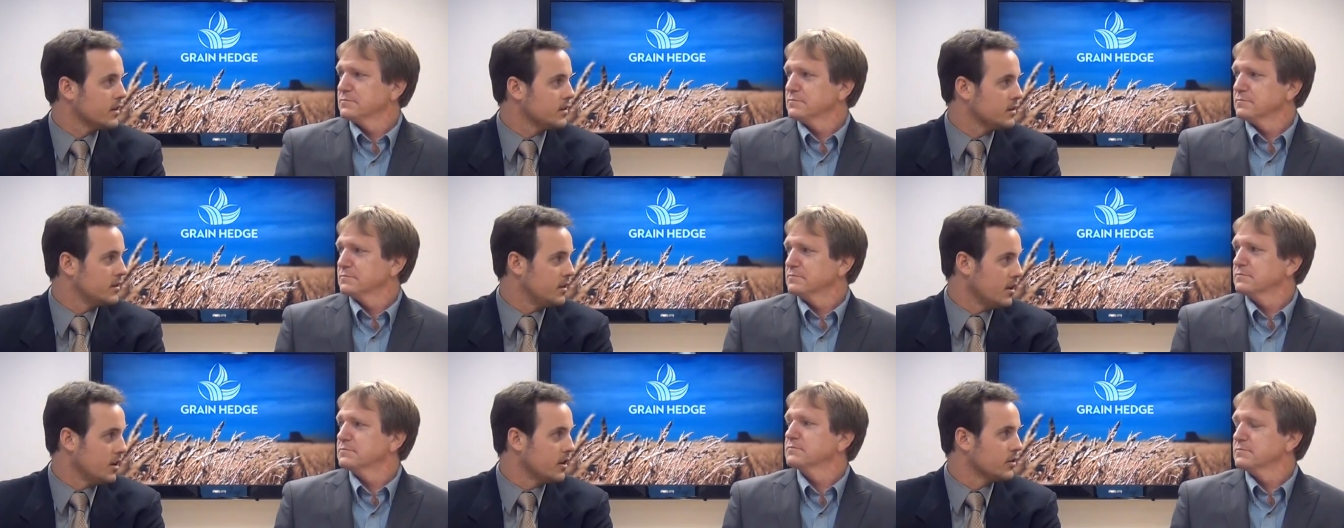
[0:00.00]

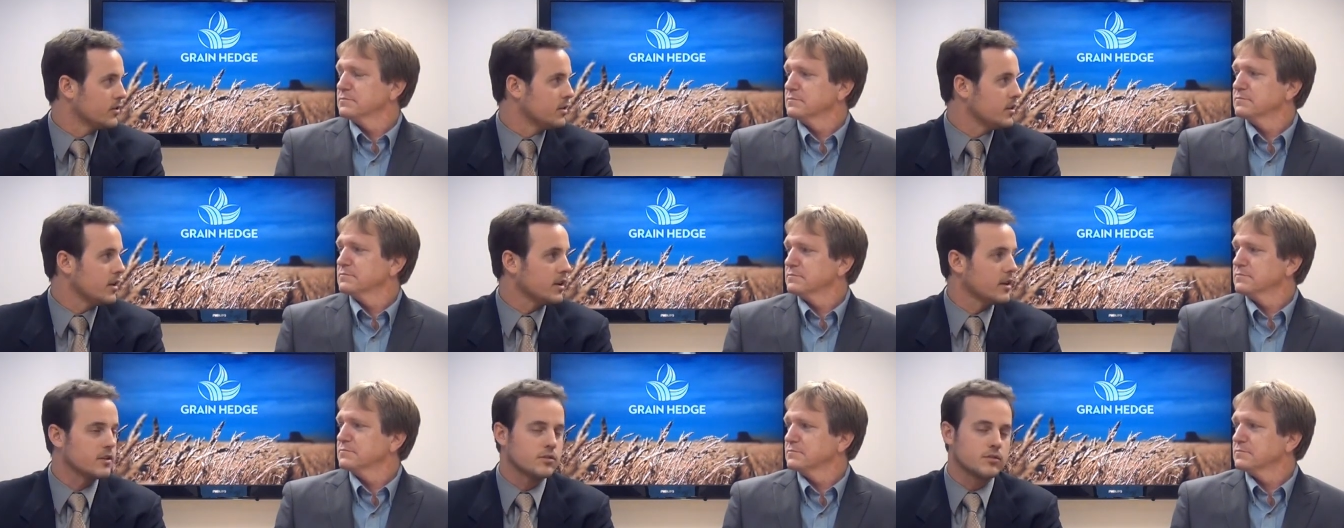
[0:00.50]
Speaker 1: dollar
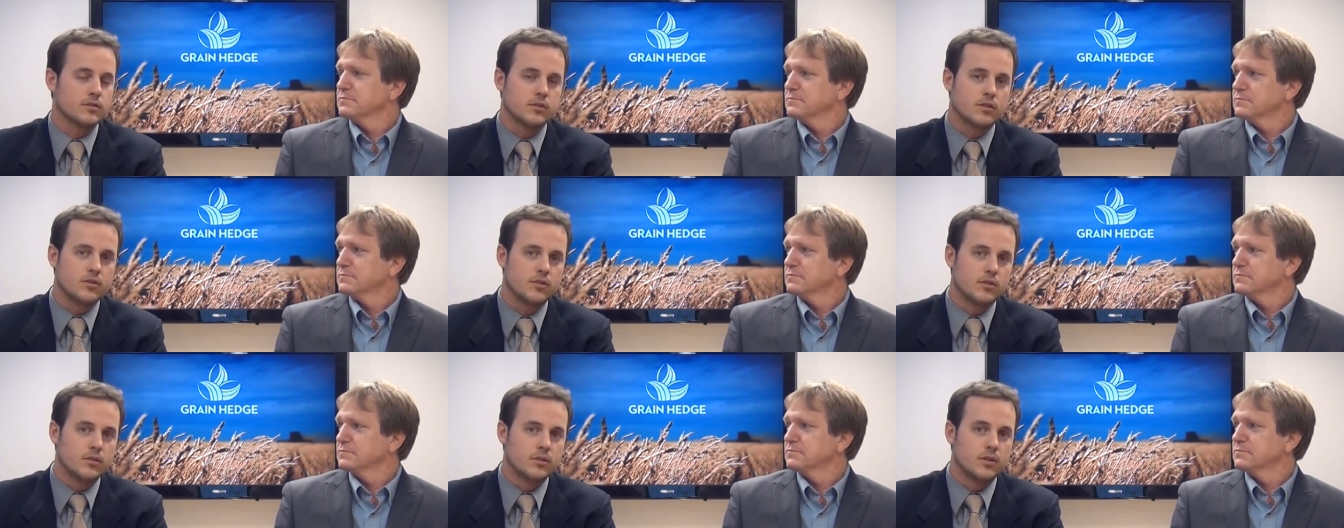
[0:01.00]
index or
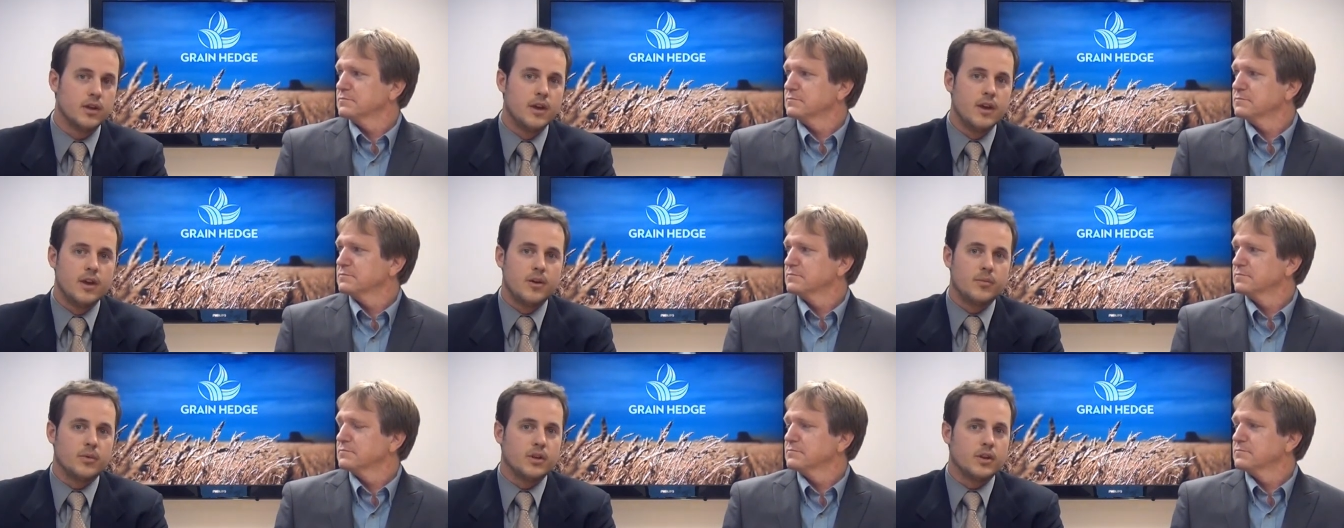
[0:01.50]
gold.
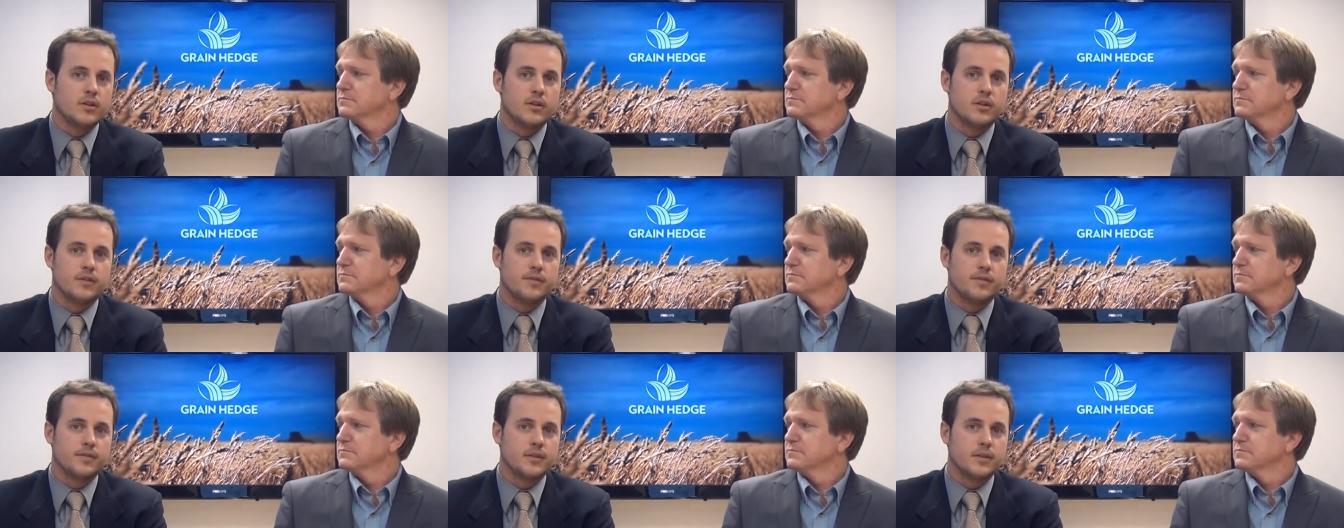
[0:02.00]
But, you know,
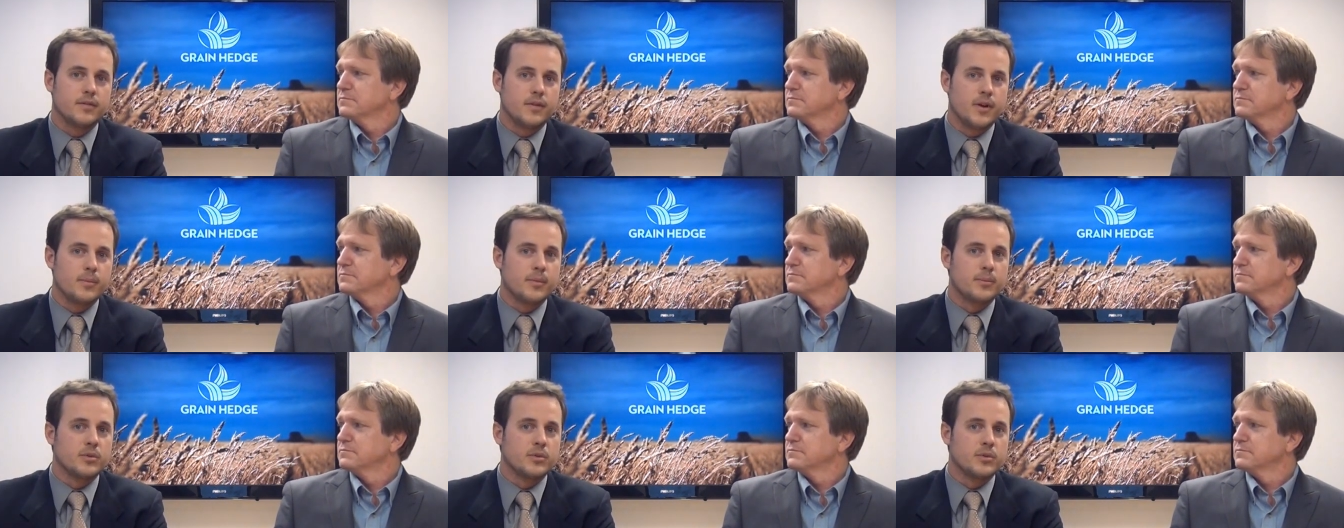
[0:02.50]
if, if I'm a